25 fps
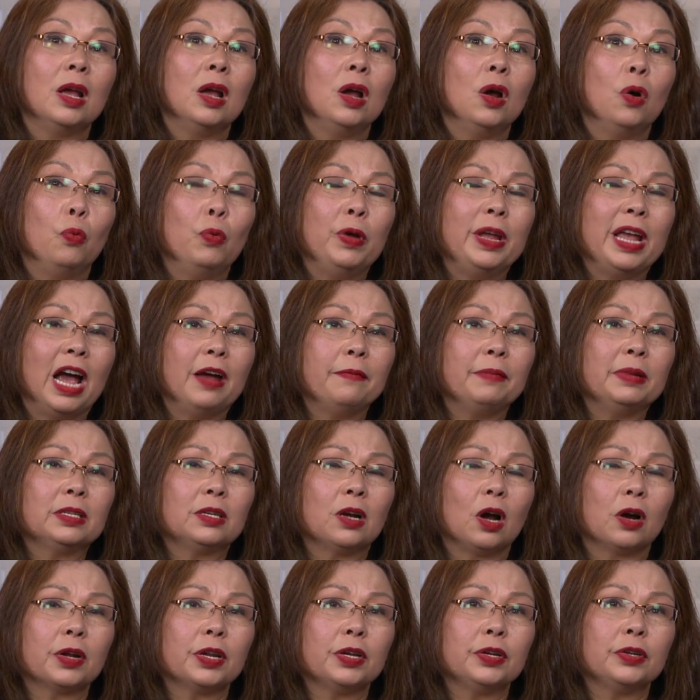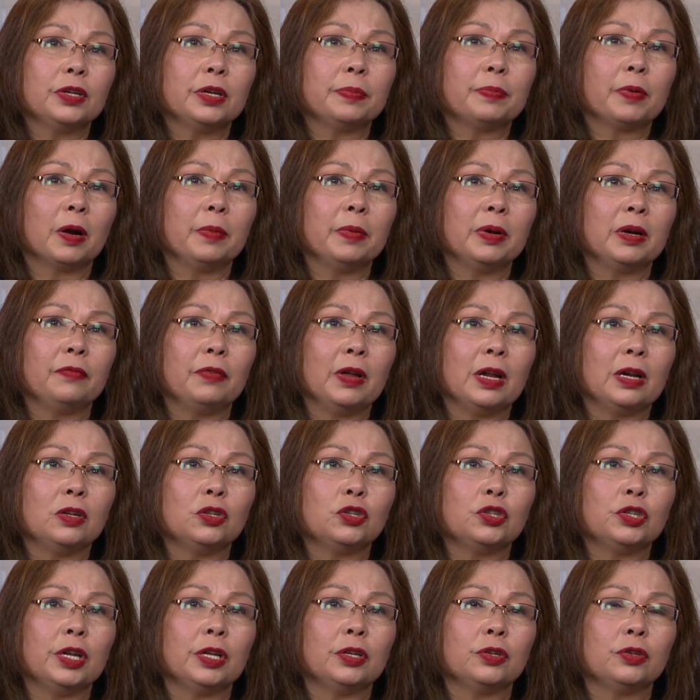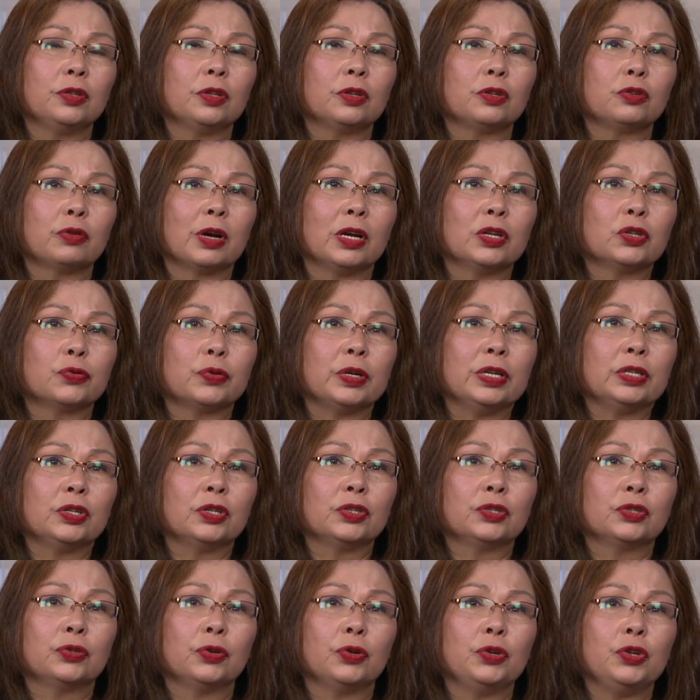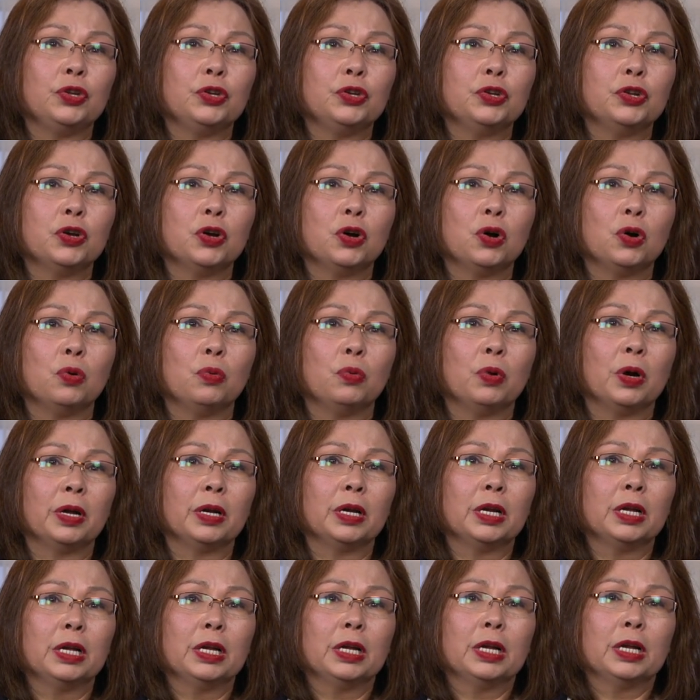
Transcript: We have been talking to the Department of Energy and to the Treasury, just so you know what.